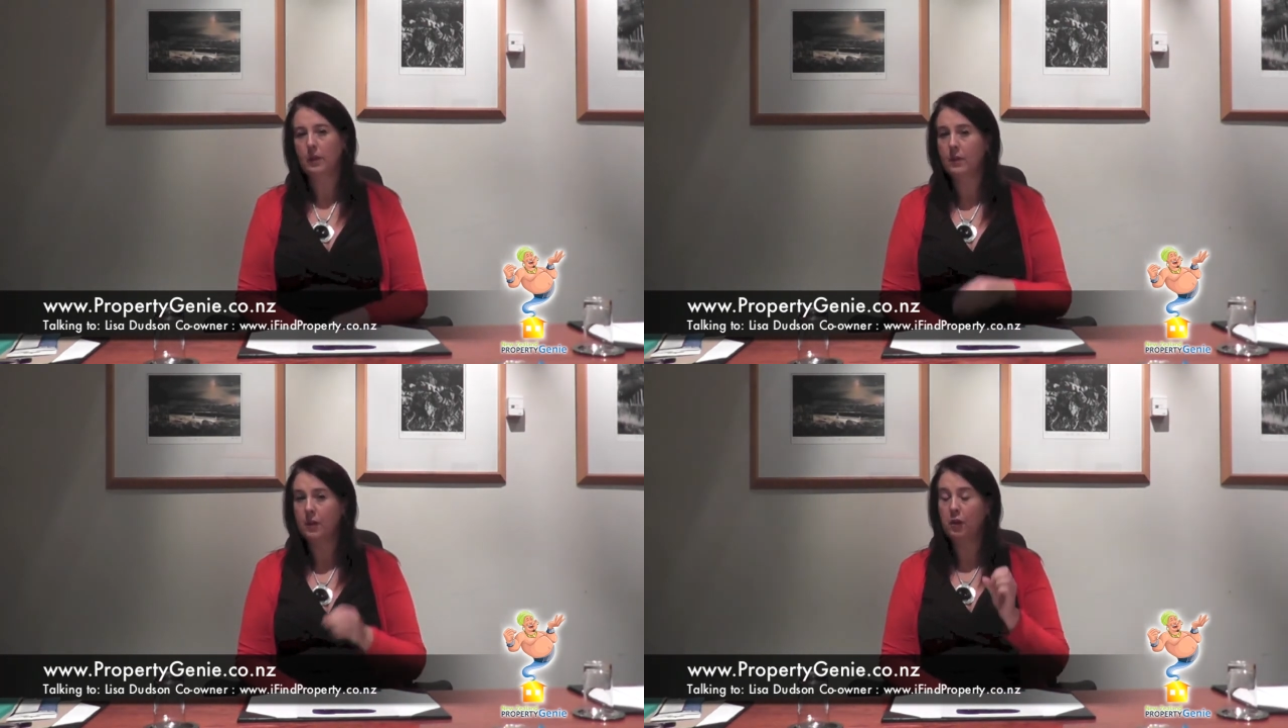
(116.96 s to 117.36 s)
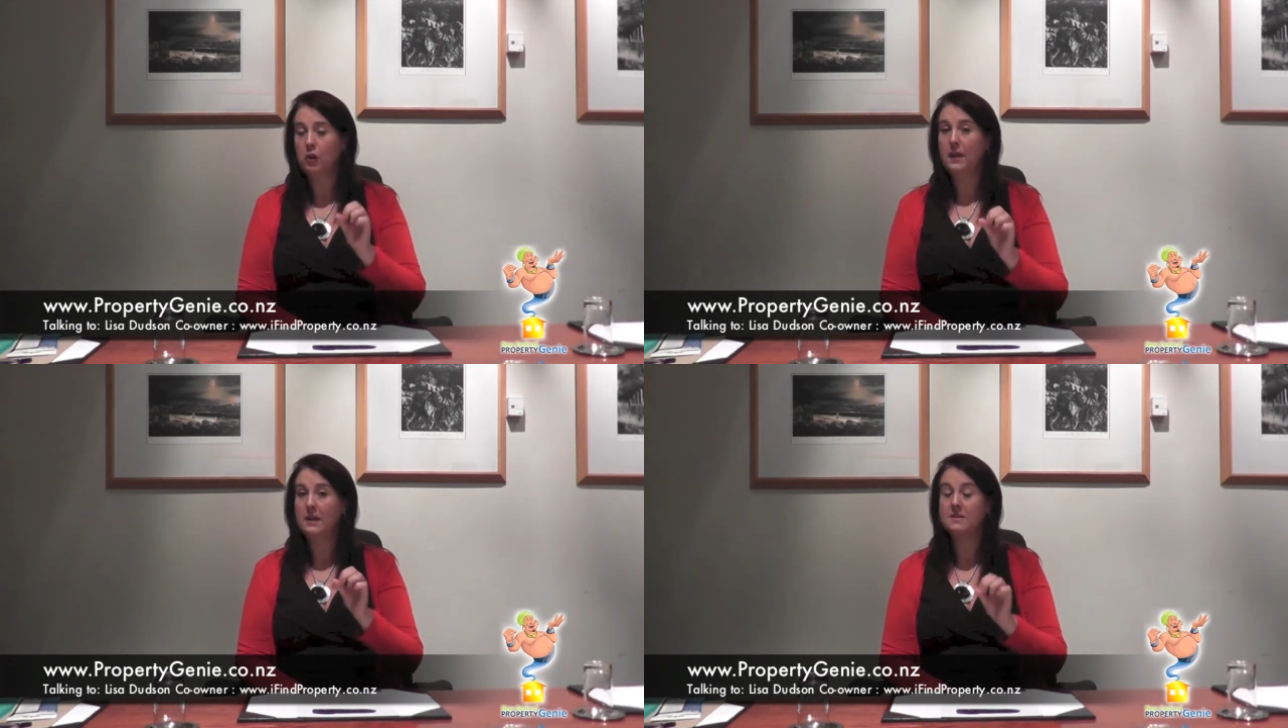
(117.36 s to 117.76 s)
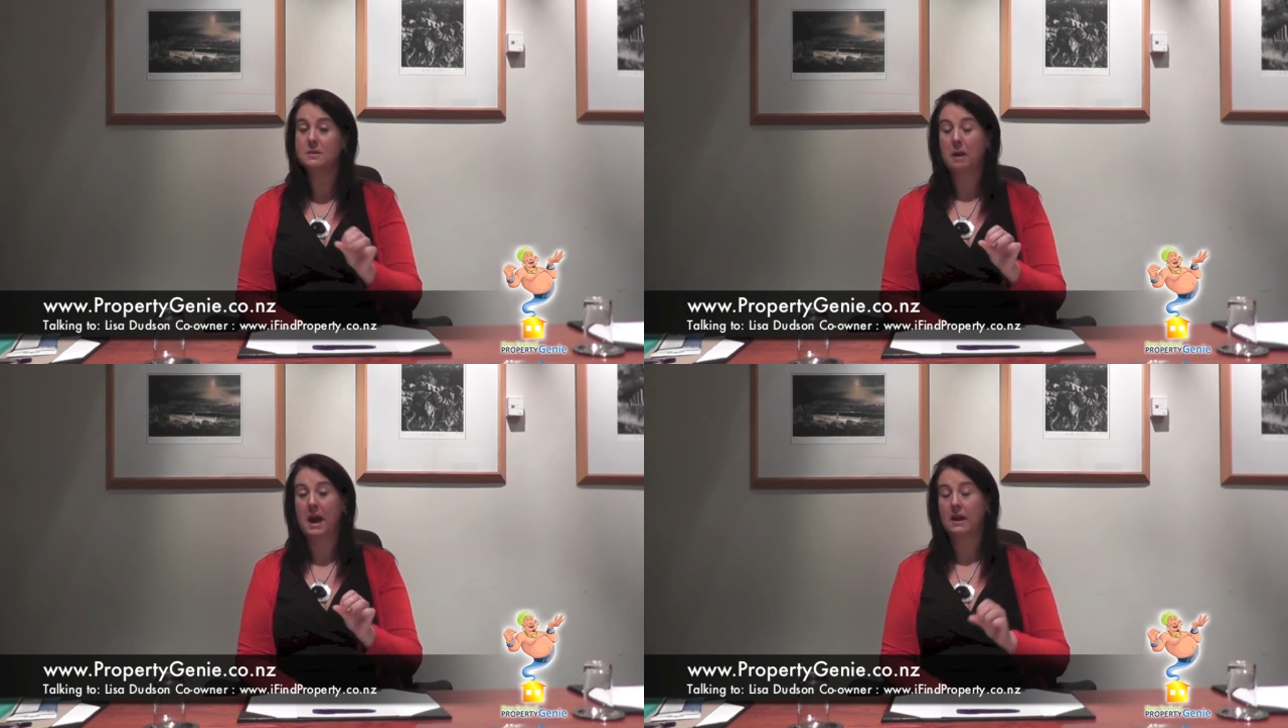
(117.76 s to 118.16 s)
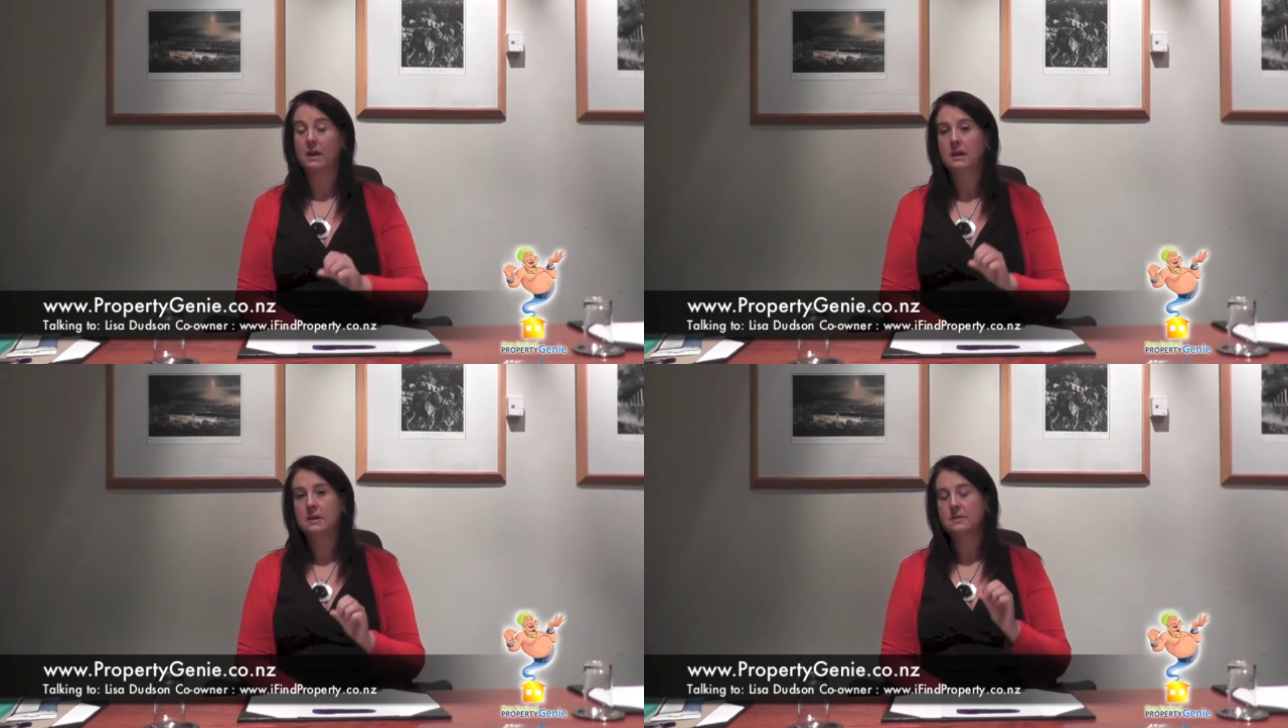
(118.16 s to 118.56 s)
The third thing is the bank.
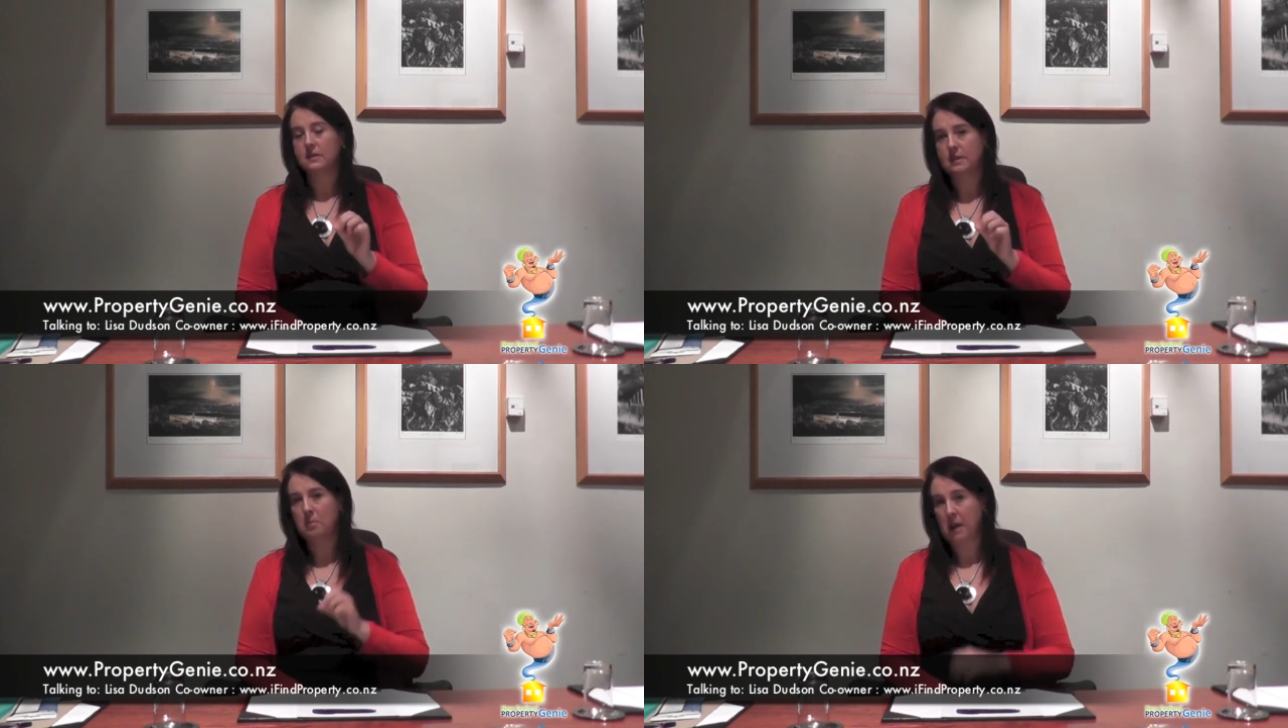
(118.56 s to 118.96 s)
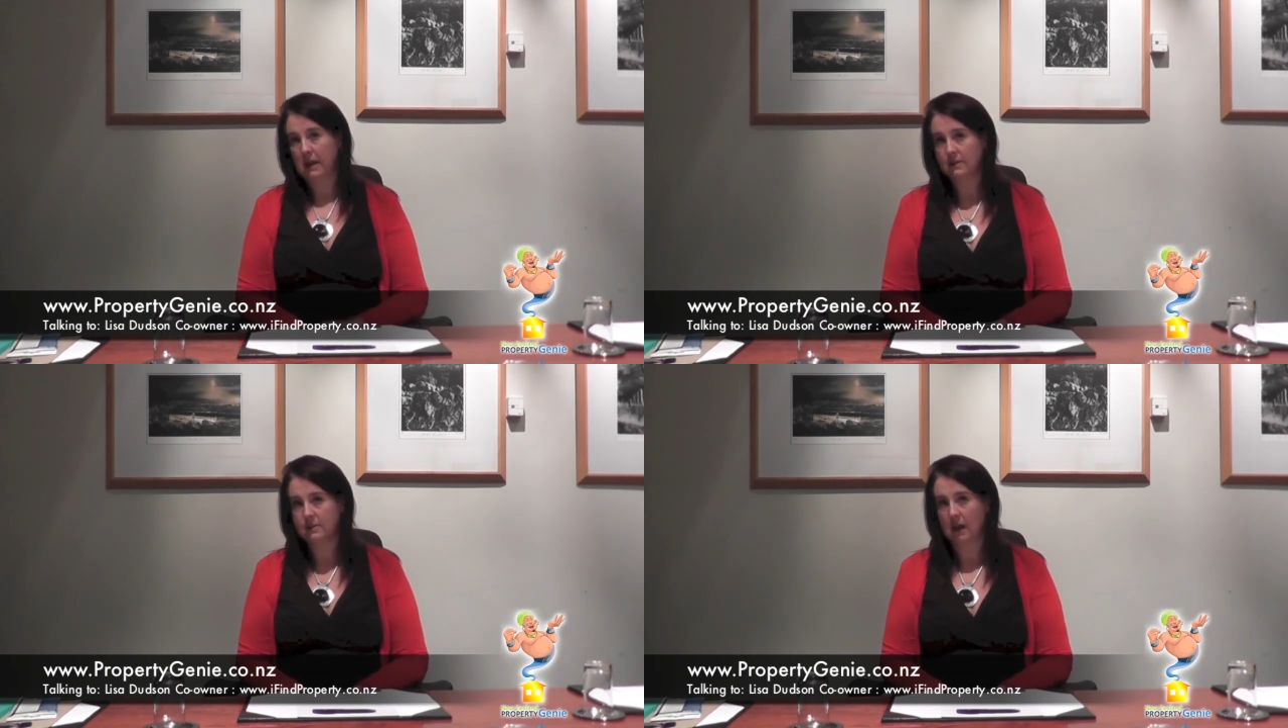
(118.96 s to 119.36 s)
So some banks